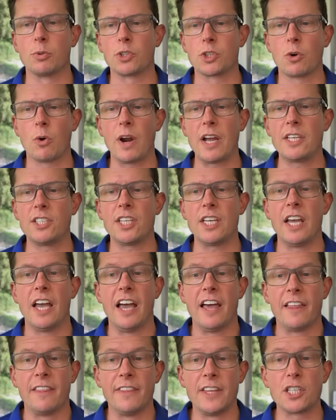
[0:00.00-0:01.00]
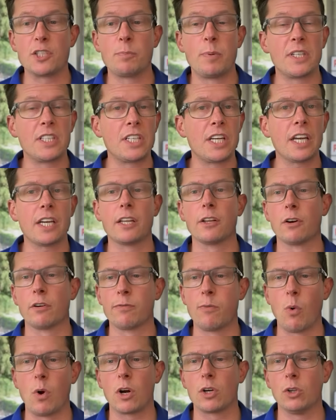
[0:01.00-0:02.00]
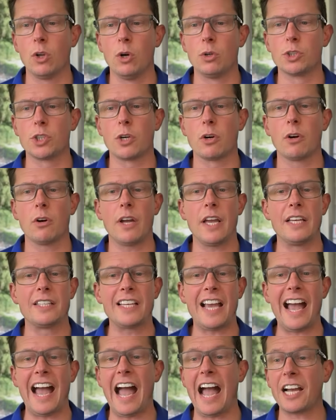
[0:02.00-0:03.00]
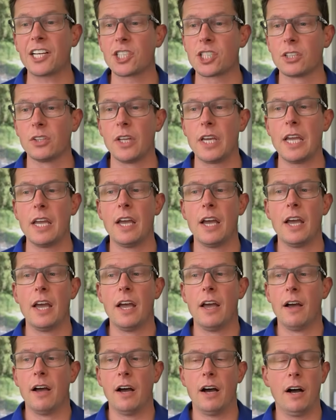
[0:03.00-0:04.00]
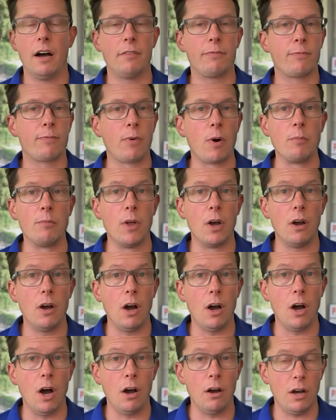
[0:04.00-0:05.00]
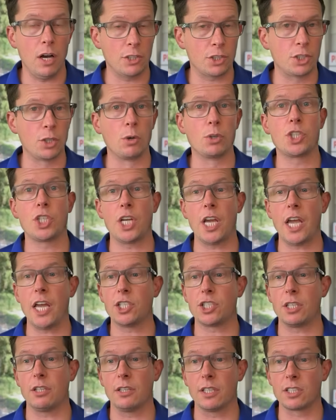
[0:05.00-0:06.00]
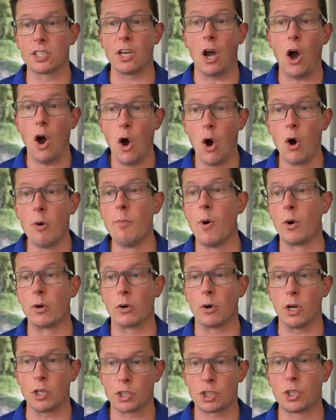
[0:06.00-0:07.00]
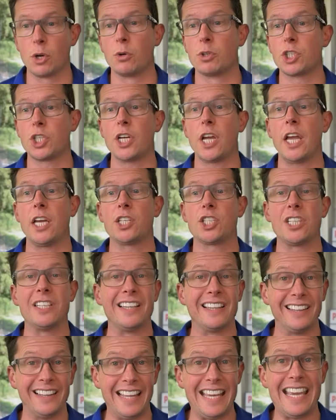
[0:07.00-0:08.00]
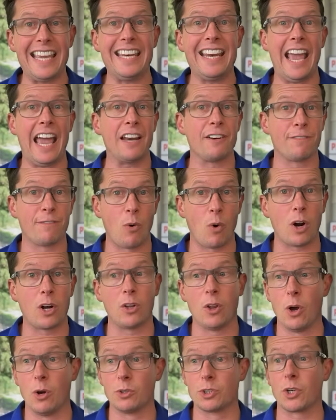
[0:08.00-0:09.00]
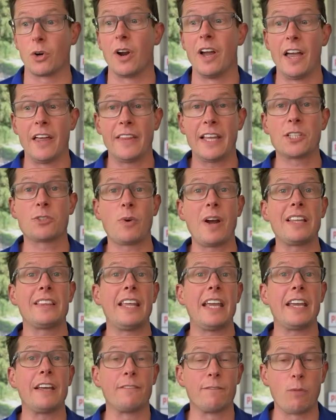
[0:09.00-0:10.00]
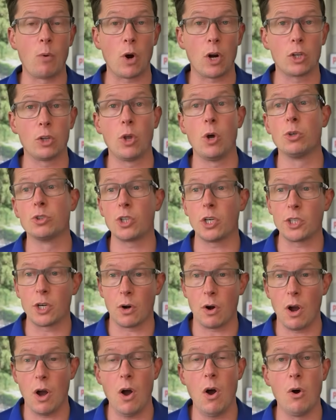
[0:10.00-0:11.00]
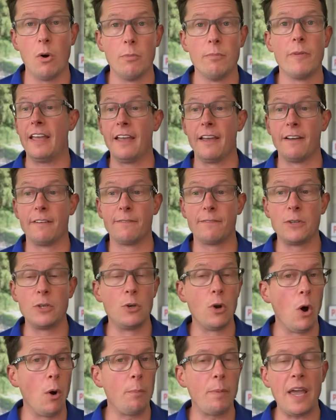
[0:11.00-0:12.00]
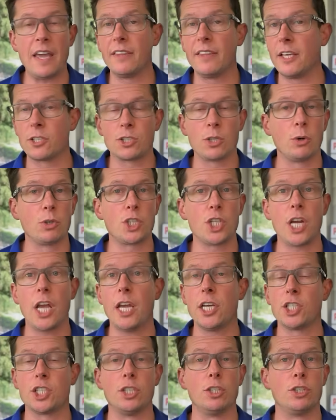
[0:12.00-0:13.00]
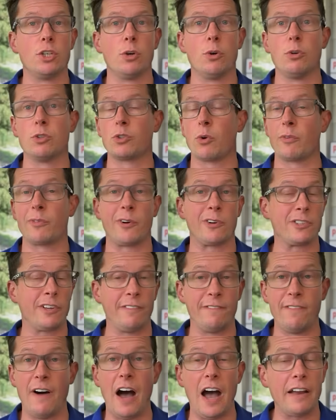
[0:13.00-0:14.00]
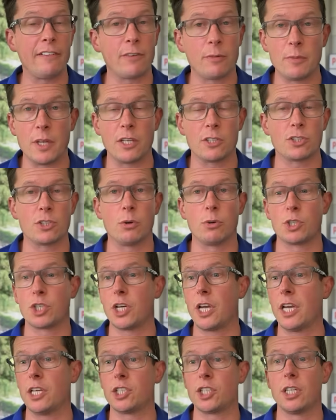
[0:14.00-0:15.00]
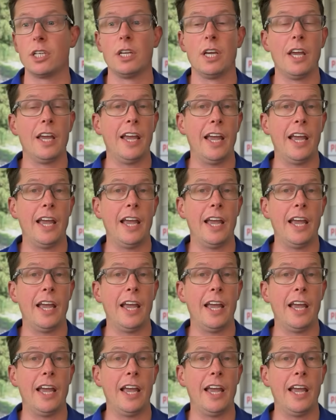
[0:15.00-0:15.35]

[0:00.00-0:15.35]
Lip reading: what's crazy. This particular foreclosure is actually from the association. This is a homeowner association lien and foreclosure. That's right. They can foreclose on your home if you don't pay the association dues, or if there's a fine from the association